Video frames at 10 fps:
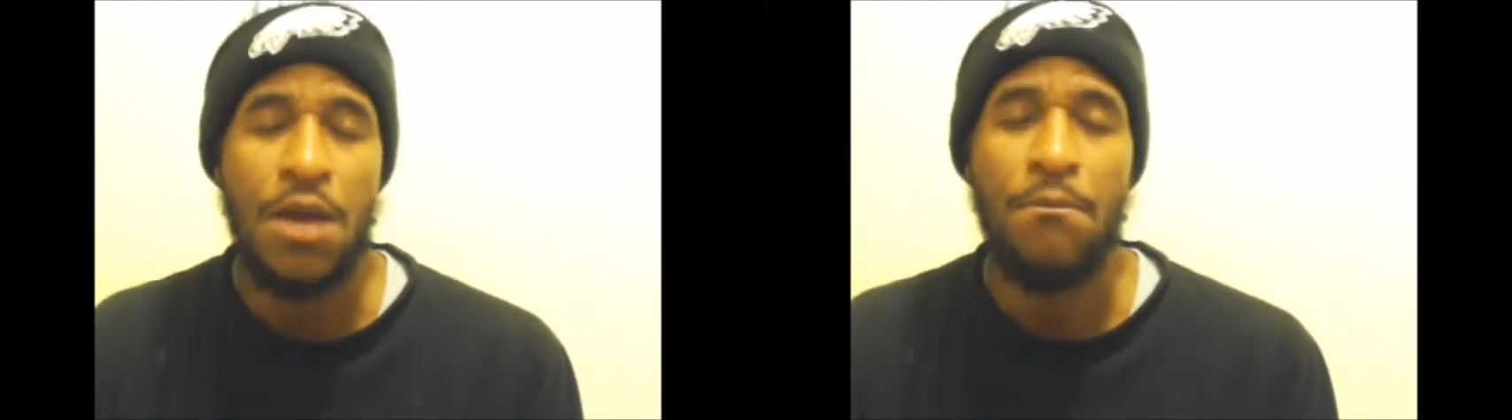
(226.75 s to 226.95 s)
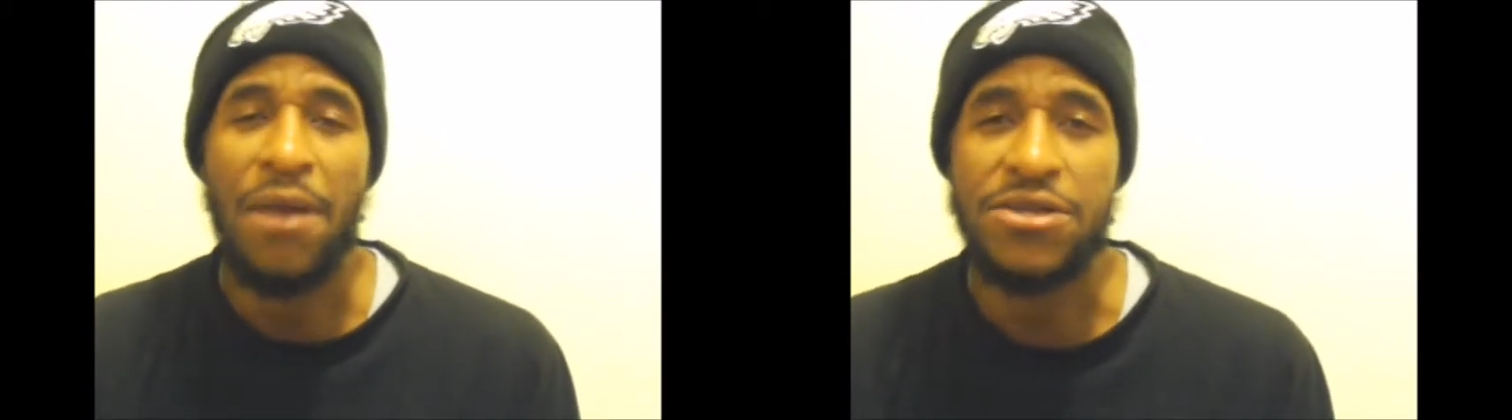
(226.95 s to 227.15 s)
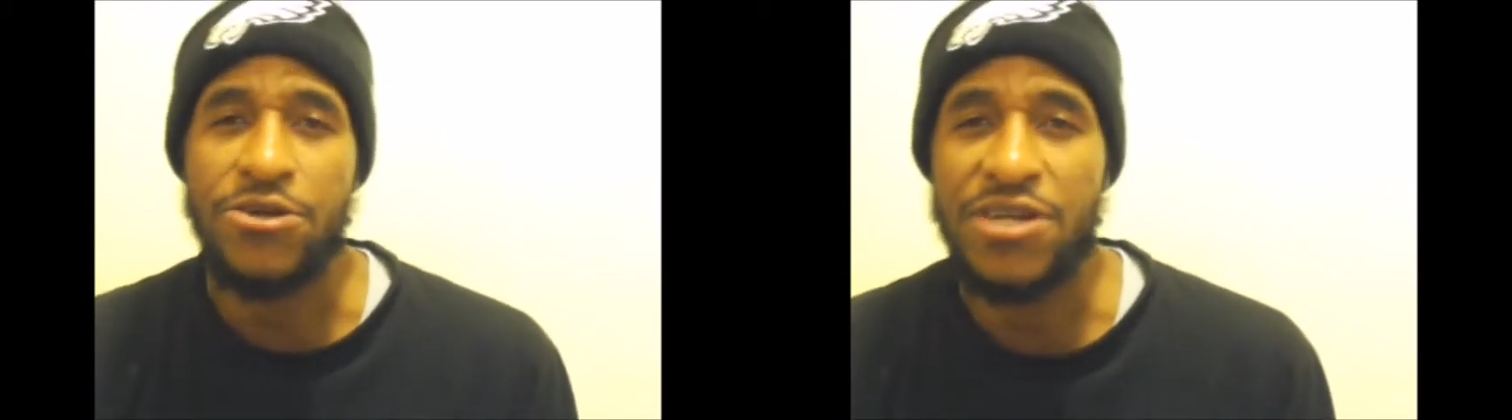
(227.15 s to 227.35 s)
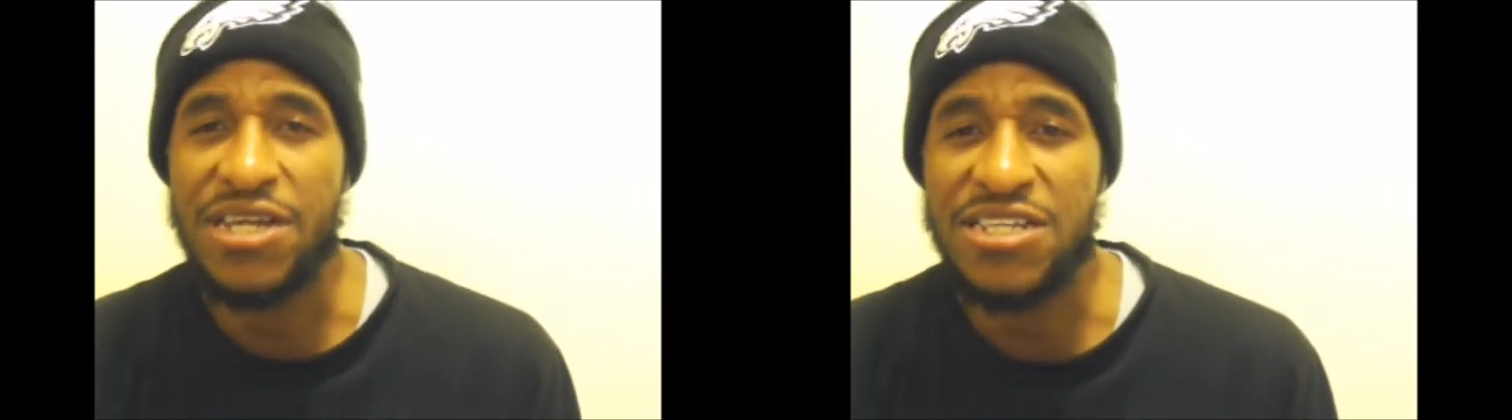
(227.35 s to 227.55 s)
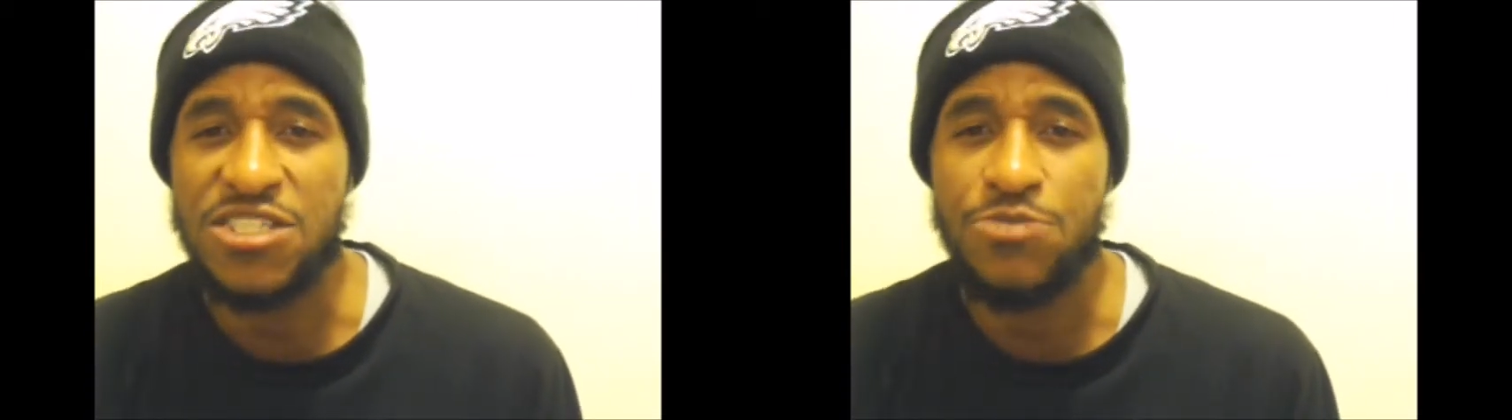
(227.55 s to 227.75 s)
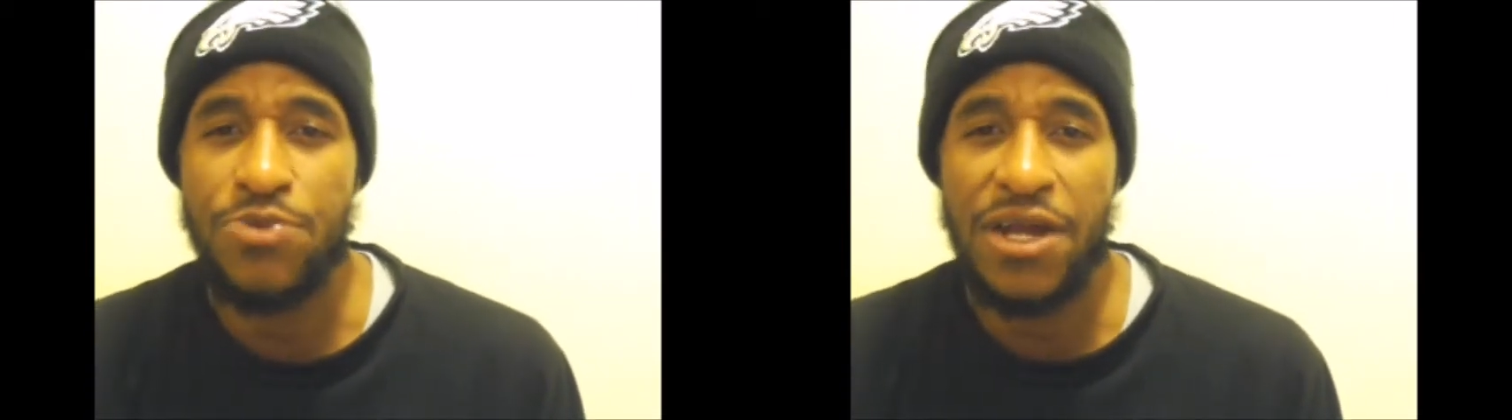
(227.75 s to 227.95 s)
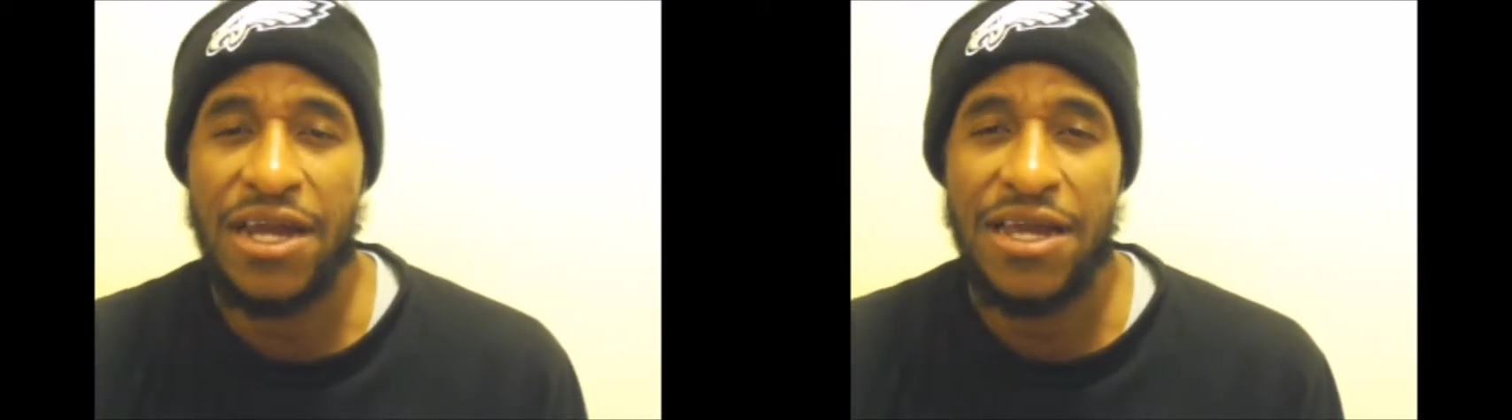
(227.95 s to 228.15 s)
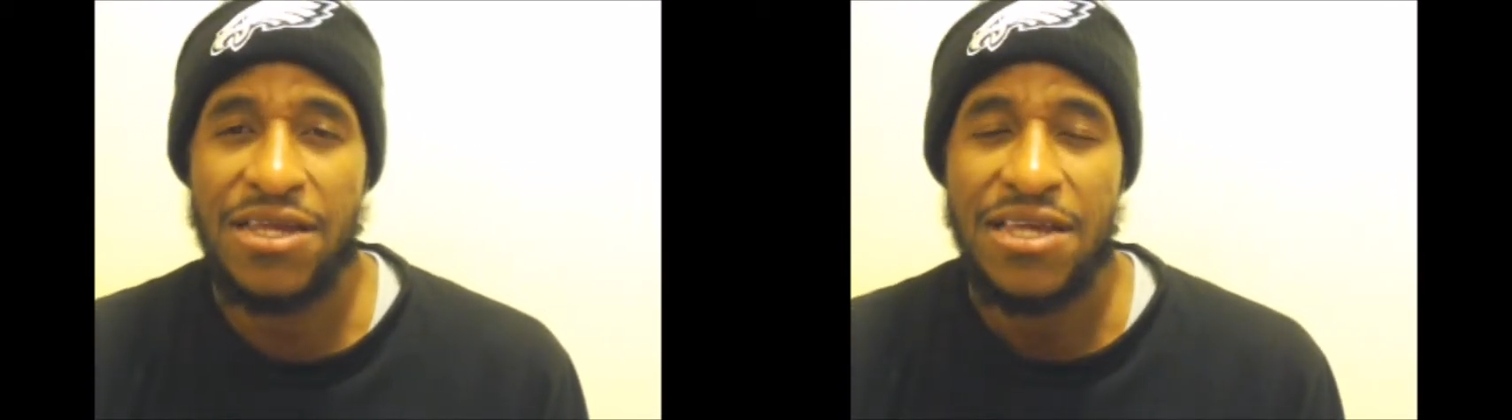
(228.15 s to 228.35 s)
My third against the
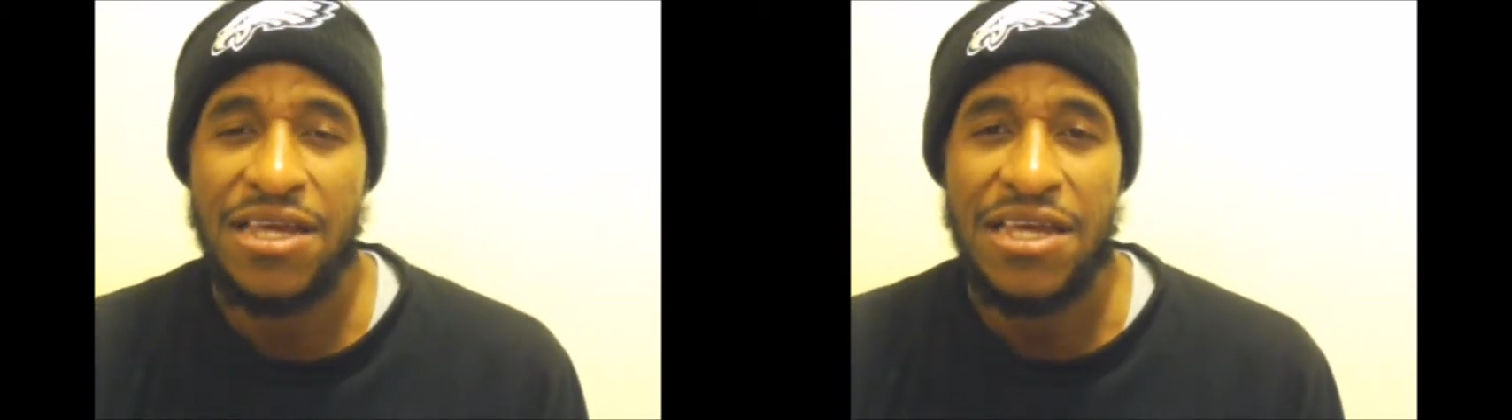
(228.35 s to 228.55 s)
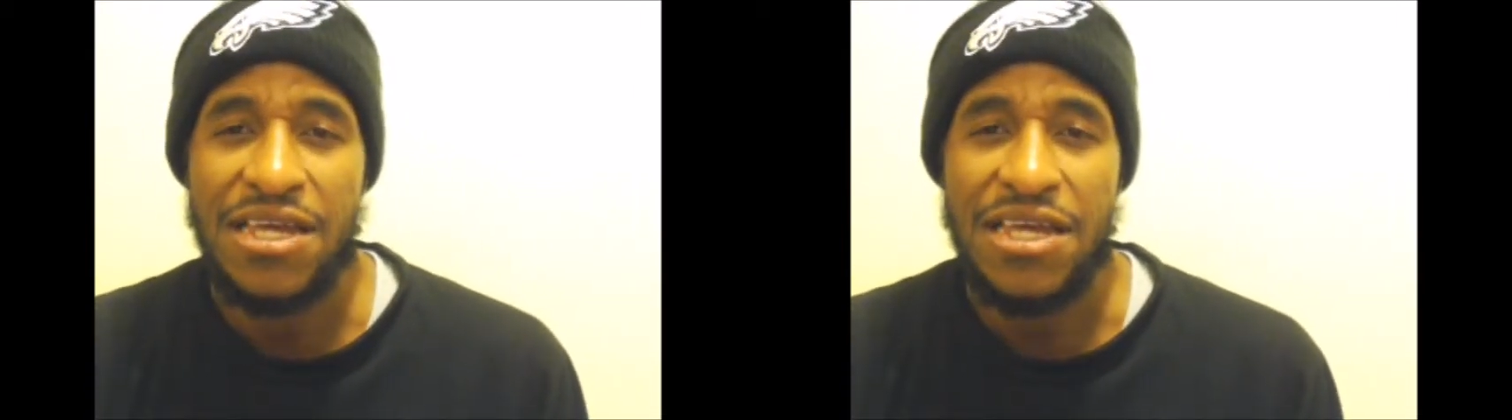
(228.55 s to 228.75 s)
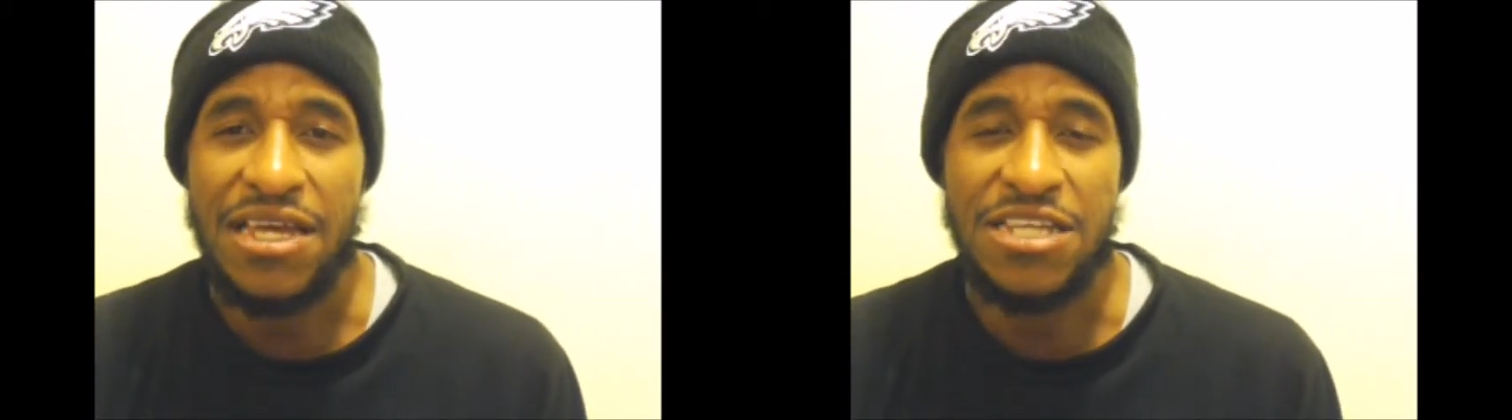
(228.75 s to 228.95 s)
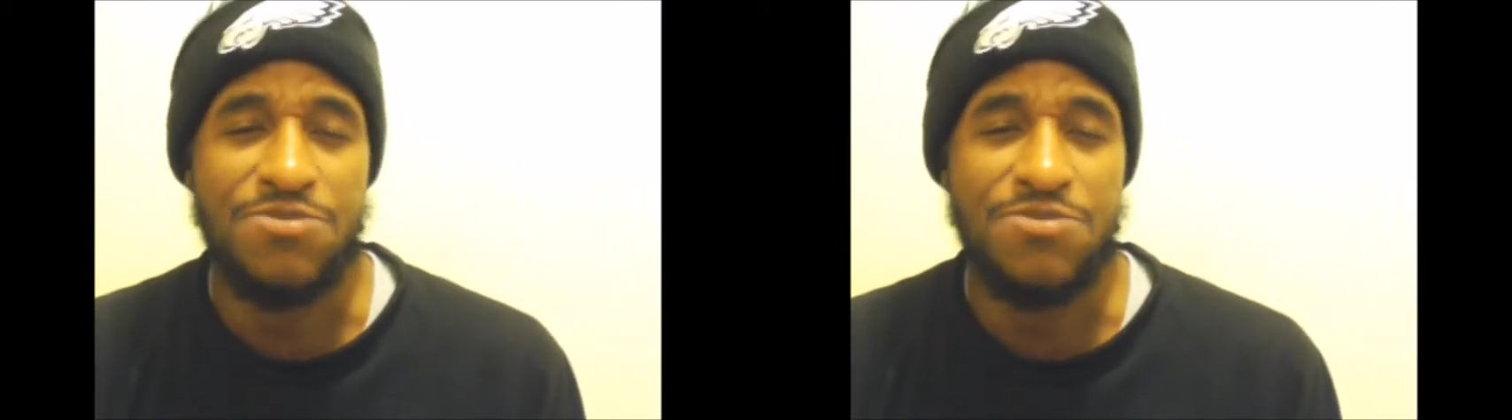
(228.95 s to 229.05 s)
spread is